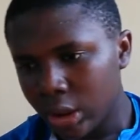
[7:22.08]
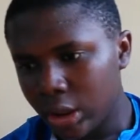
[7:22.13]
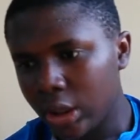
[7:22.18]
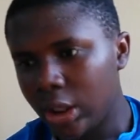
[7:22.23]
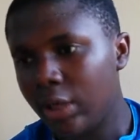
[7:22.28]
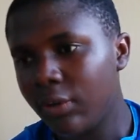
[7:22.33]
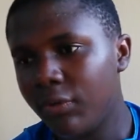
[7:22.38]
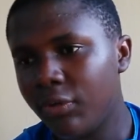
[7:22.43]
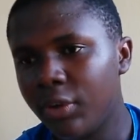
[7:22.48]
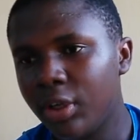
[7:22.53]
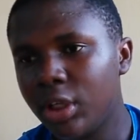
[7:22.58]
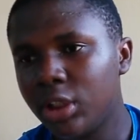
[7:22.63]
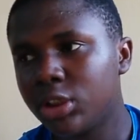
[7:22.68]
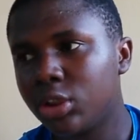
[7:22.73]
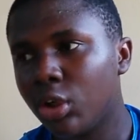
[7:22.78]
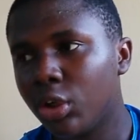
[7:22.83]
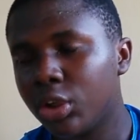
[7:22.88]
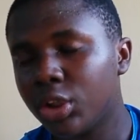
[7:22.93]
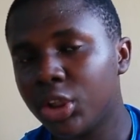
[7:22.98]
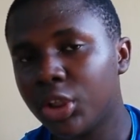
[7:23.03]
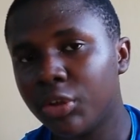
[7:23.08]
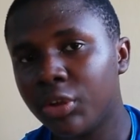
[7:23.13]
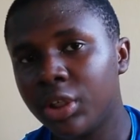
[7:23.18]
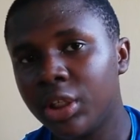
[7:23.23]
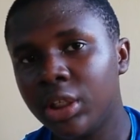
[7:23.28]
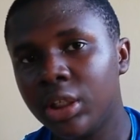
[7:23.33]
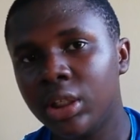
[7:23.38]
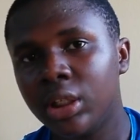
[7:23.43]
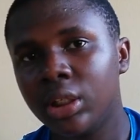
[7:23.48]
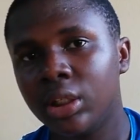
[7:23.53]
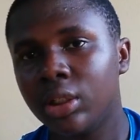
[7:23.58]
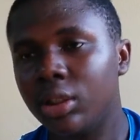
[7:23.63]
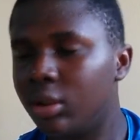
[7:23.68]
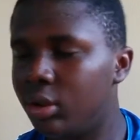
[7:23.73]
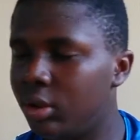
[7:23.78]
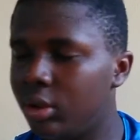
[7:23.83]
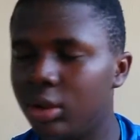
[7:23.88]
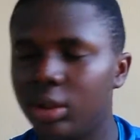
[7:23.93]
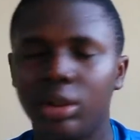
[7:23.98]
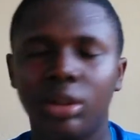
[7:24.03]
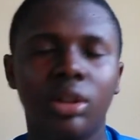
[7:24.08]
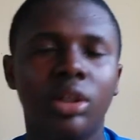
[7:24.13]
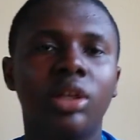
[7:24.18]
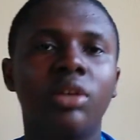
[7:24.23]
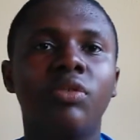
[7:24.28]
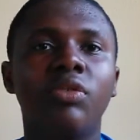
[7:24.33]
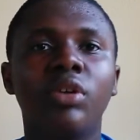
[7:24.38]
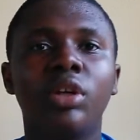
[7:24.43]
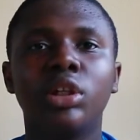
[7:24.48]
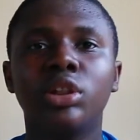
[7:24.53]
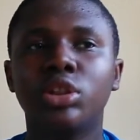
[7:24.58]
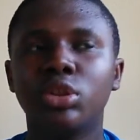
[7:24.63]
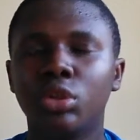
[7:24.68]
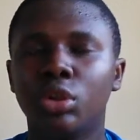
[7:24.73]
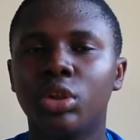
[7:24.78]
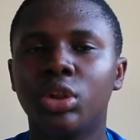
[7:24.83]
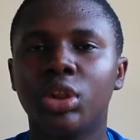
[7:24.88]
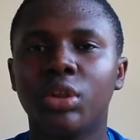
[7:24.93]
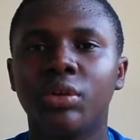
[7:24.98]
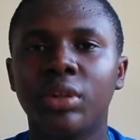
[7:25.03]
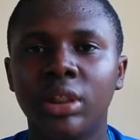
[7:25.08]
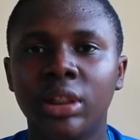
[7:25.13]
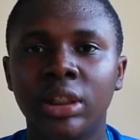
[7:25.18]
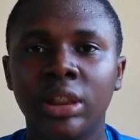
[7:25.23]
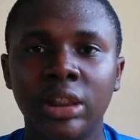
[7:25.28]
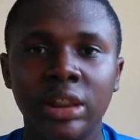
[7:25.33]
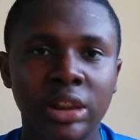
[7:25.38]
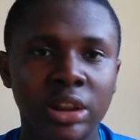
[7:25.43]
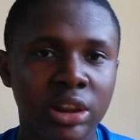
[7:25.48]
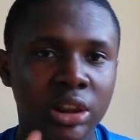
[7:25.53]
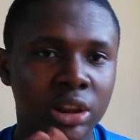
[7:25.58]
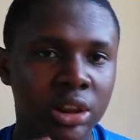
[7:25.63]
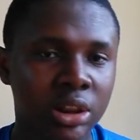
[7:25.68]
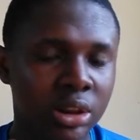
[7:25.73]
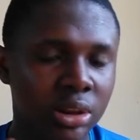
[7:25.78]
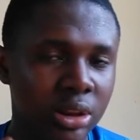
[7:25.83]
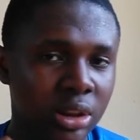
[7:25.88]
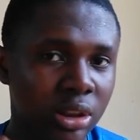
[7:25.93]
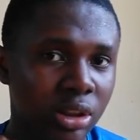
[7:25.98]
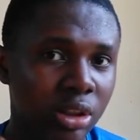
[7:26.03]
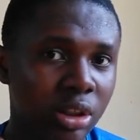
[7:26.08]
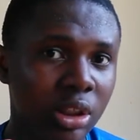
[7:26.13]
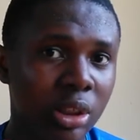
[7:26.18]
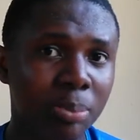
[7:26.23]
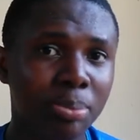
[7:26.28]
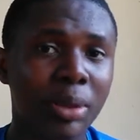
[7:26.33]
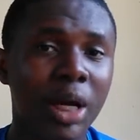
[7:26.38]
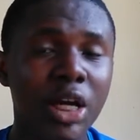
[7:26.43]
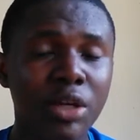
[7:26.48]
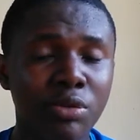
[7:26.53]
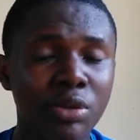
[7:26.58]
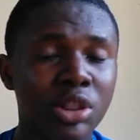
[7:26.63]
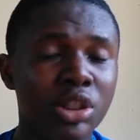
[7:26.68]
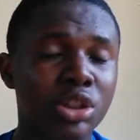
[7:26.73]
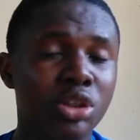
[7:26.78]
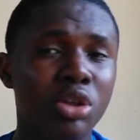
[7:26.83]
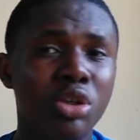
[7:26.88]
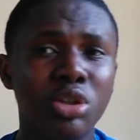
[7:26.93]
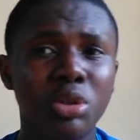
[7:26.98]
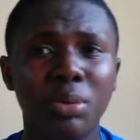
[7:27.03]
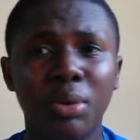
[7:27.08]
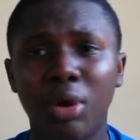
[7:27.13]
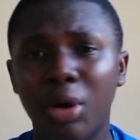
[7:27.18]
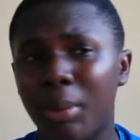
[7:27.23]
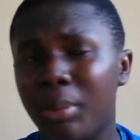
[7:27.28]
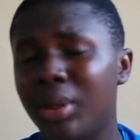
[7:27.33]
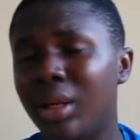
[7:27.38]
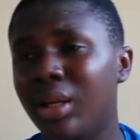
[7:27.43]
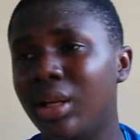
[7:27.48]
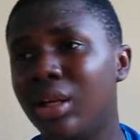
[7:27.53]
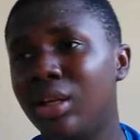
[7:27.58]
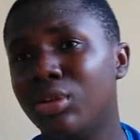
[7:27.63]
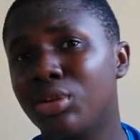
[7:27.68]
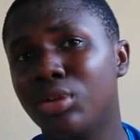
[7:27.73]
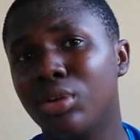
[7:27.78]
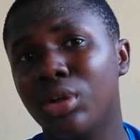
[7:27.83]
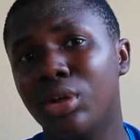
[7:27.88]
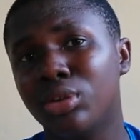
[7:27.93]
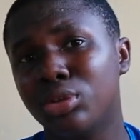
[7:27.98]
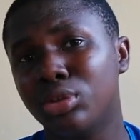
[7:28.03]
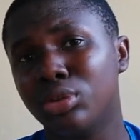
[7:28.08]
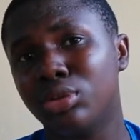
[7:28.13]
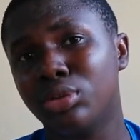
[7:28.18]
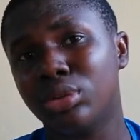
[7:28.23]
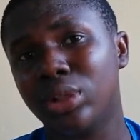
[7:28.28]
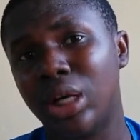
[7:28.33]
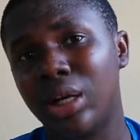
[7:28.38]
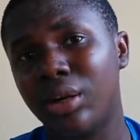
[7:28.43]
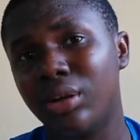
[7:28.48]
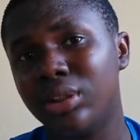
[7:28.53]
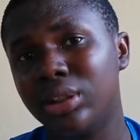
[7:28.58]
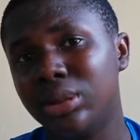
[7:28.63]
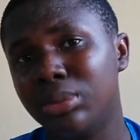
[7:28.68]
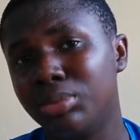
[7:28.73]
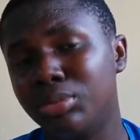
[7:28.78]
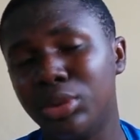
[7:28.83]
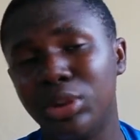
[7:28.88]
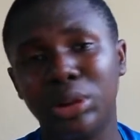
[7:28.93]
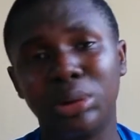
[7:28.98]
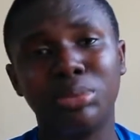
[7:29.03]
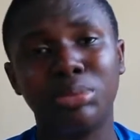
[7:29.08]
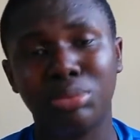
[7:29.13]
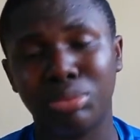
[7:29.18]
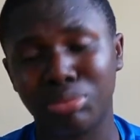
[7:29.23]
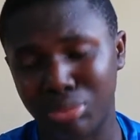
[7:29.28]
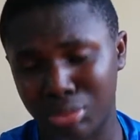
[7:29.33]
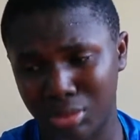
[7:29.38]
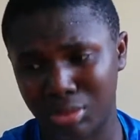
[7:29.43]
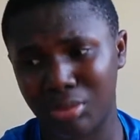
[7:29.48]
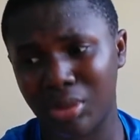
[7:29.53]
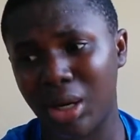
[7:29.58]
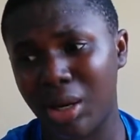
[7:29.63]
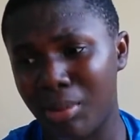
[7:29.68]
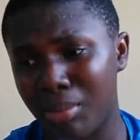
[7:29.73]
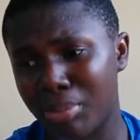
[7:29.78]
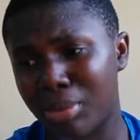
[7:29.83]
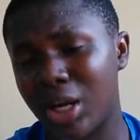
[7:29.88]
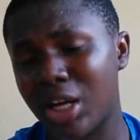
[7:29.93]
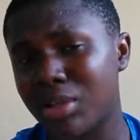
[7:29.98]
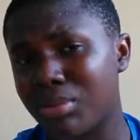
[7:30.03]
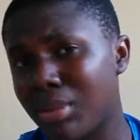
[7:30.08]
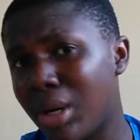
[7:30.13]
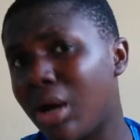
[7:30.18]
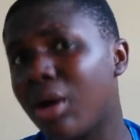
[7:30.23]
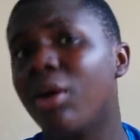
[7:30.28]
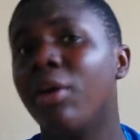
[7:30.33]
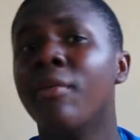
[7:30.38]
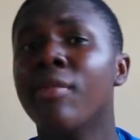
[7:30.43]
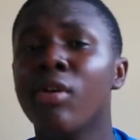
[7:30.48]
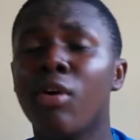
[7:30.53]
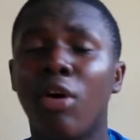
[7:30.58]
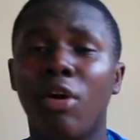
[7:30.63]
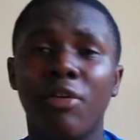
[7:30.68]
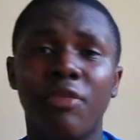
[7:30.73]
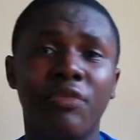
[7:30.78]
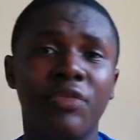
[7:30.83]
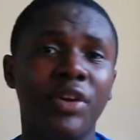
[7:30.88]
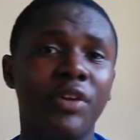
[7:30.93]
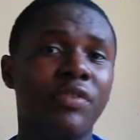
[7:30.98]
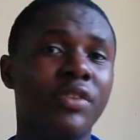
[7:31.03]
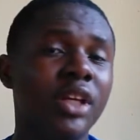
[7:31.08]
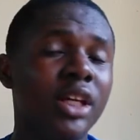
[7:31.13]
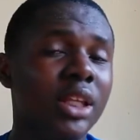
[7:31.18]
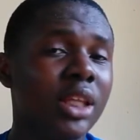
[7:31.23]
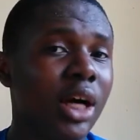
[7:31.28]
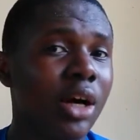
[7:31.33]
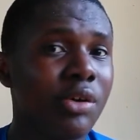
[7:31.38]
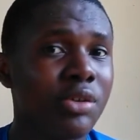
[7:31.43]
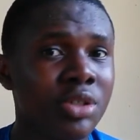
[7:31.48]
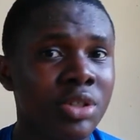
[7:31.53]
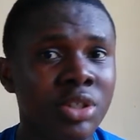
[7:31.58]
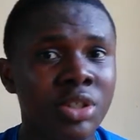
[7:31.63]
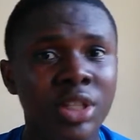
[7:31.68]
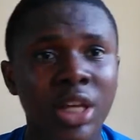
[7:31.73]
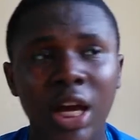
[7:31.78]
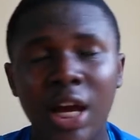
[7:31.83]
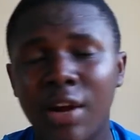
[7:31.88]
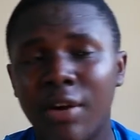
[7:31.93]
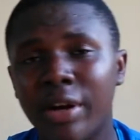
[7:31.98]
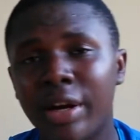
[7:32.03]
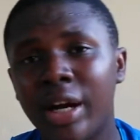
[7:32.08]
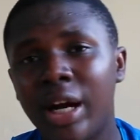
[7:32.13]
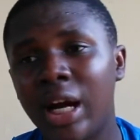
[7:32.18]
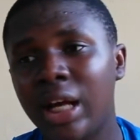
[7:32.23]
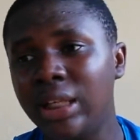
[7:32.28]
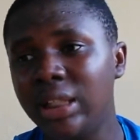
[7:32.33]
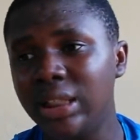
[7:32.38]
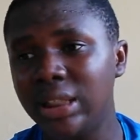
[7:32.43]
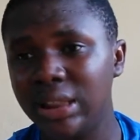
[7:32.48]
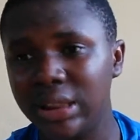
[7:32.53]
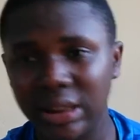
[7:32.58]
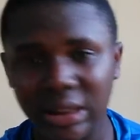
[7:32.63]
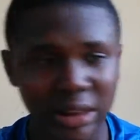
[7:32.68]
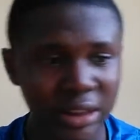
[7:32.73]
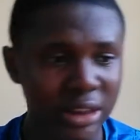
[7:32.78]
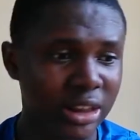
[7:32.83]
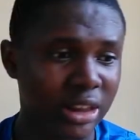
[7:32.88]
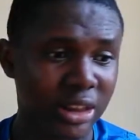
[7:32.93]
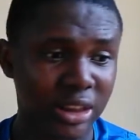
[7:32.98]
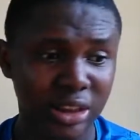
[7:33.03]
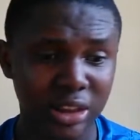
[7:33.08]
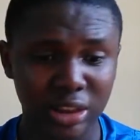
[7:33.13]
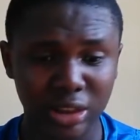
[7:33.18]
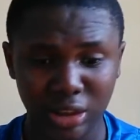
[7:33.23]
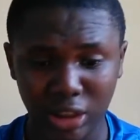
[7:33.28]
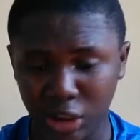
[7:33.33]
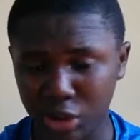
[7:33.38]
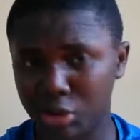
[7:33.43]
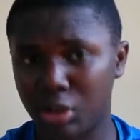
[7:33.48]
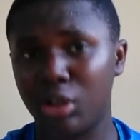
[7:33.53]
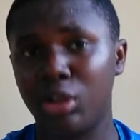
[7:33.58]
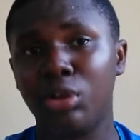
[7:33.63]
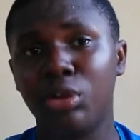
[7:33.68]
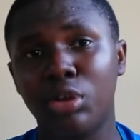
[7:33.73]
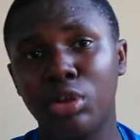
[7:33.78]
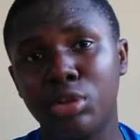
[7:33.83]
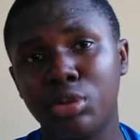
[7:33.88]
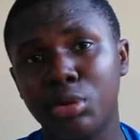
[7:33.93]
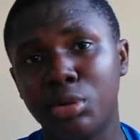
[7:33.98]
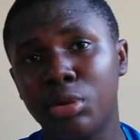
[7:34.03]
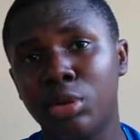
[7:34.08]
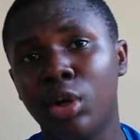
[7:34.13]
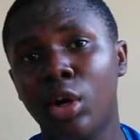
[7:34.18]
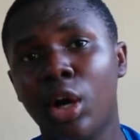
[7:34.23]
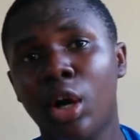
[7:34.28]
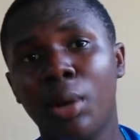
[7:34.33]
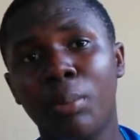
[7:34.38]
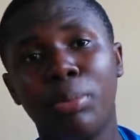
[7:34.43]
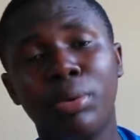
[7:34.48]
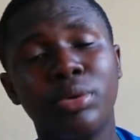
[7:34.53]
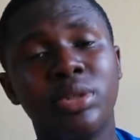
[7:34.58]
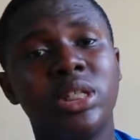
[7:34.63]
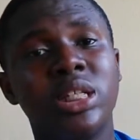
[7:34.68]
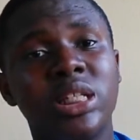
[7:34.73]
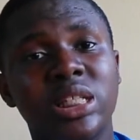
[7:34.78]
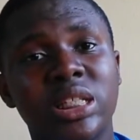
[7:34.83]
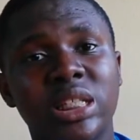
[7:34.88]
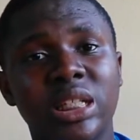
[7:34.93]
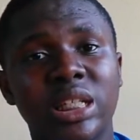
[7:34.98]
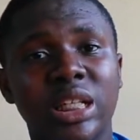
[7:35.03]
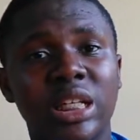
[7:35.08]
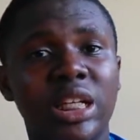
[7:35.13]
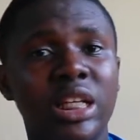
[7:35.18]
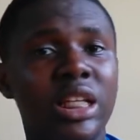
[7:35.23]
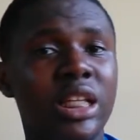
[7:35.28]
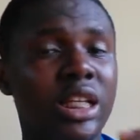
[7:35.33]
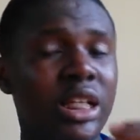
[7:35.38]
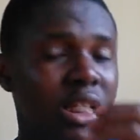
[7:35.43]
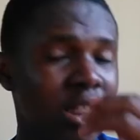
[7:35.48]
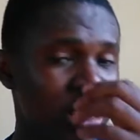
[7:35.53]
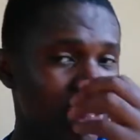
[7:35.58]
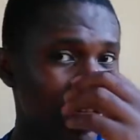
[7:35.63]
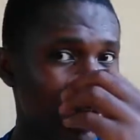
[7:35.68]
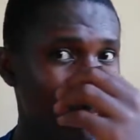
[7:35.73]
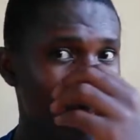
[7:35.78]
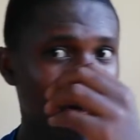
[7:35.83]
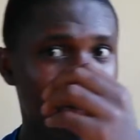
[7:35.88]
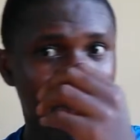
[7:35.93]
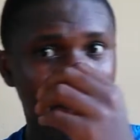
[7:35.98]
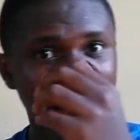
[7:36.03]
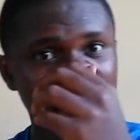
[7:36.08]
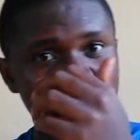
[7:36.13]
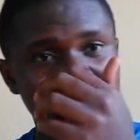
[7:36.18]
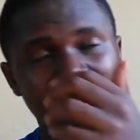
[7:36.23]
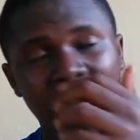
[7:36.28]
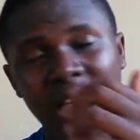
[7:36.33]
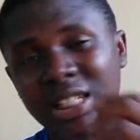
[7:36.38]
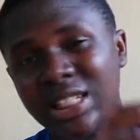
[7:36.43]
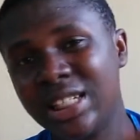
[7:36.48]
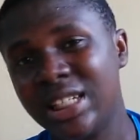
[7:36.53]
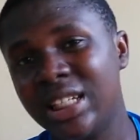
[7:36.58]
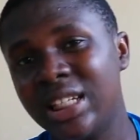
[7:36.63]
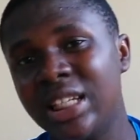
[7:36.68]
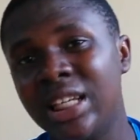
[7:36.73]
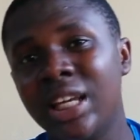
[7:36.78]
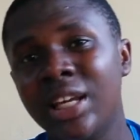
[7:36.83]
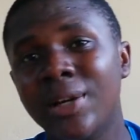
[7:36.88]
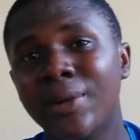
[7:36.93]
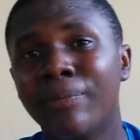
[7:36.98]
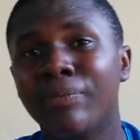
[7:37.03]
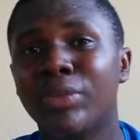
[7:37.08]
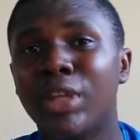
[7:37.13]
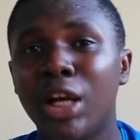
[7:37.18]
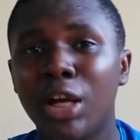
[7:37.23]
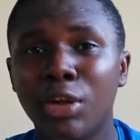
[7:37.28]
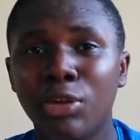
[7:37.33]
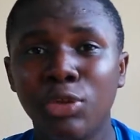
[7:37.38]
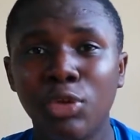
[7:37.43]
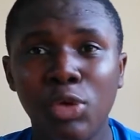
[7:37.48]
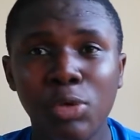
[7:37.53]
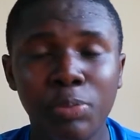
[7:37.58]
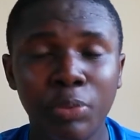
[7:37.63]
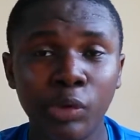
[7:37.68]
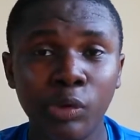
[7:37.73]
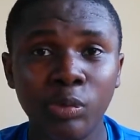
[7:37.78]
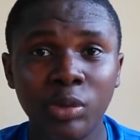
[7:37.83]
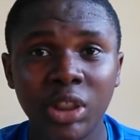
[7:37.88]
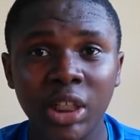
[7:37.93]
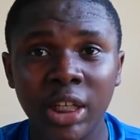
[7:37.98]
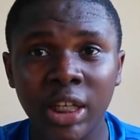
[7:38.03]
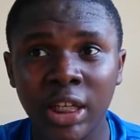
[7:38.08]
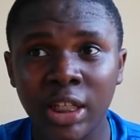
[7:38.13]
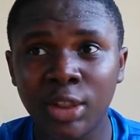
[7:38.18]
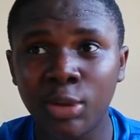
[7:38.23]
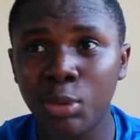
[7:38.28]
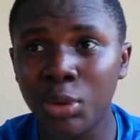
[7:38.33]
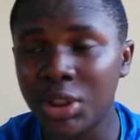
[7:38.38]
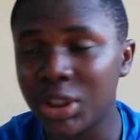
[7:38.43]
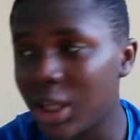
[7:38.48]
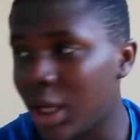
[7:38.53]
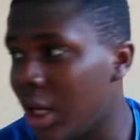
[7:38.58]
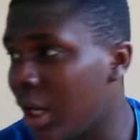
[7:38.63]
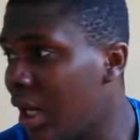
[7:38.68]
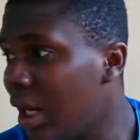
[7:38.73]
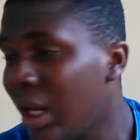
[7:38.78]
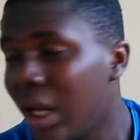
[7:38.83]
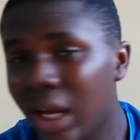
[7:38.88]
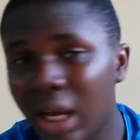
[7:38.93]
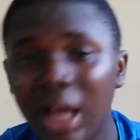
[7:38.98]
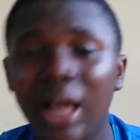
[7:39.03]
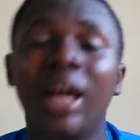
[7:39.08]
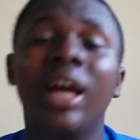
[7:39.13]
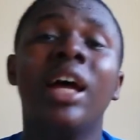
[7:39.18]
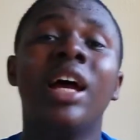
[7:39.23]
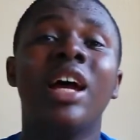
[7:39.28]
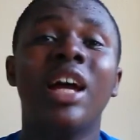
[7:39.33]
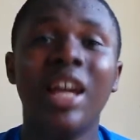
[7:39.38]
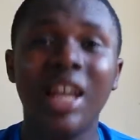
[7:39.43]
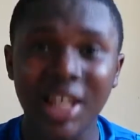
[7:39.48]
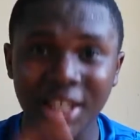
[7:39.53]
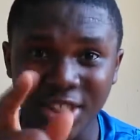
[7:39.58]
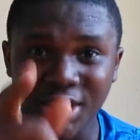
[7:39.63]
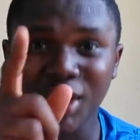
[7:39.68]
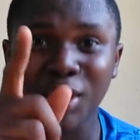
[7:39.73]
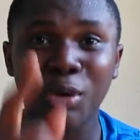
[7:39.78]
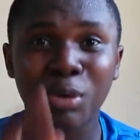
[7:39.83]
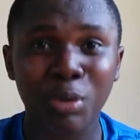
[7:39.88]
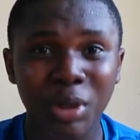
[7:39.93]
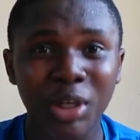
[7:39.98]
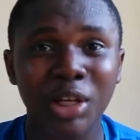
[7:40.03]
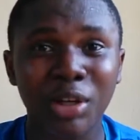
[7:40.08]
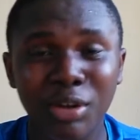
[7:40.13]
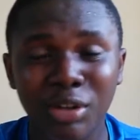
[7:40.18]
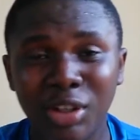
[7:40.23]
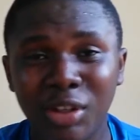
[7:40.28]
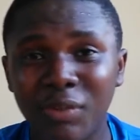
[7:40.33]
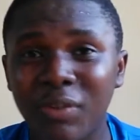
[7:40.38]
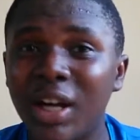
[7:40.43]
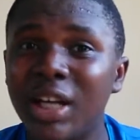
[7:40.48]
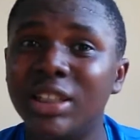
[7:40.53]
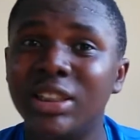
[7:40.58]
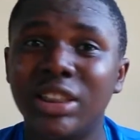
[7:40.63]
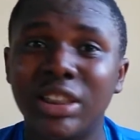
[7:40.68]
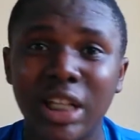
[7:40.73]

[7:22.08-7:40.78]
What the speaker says: Infinix Hot 3, the Infinix Note 3 is, the price range is going to come to around the price mark of 50,000 naira, and this is naturally going to put it in the same place as the Tecno Boom J8, which is a really good device.